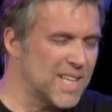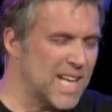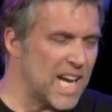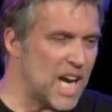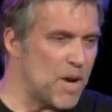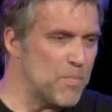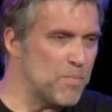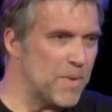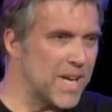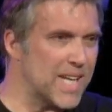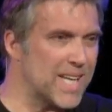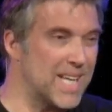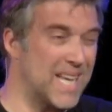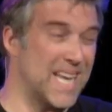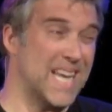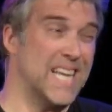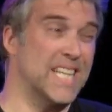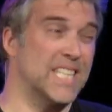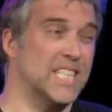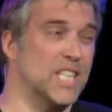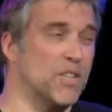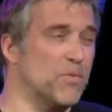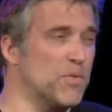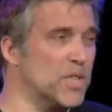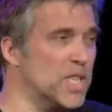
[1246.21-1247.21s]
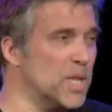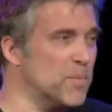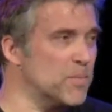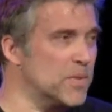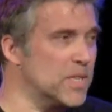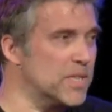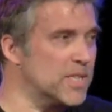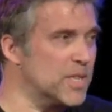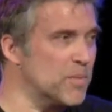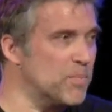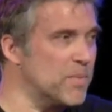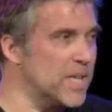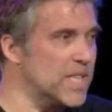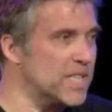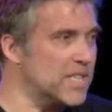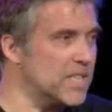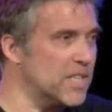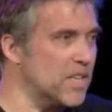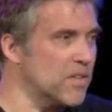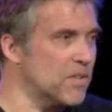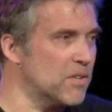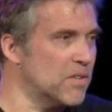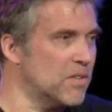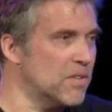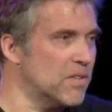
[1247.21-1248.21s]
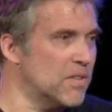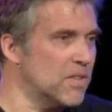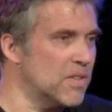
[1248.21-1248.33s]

and make it easy for them to submit to you.